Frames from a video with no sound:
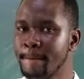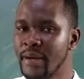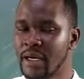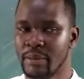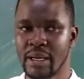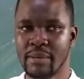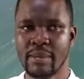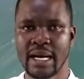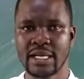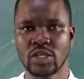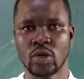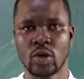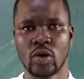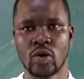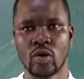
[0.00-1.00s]
Remember,
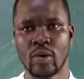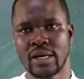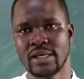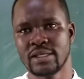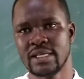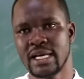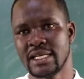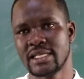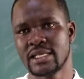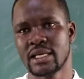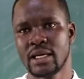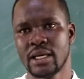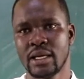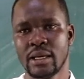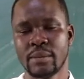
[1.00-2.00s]
Toro was that
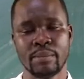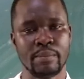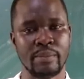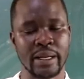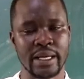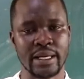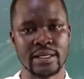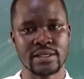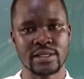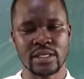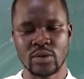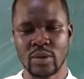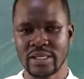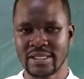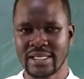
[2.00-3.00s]
place,
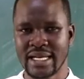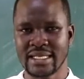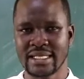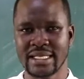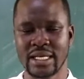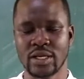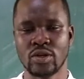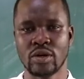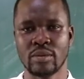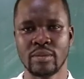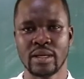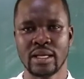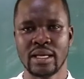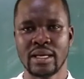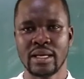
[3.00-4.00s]
it was that
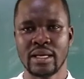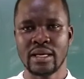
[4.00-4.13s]
kingdom,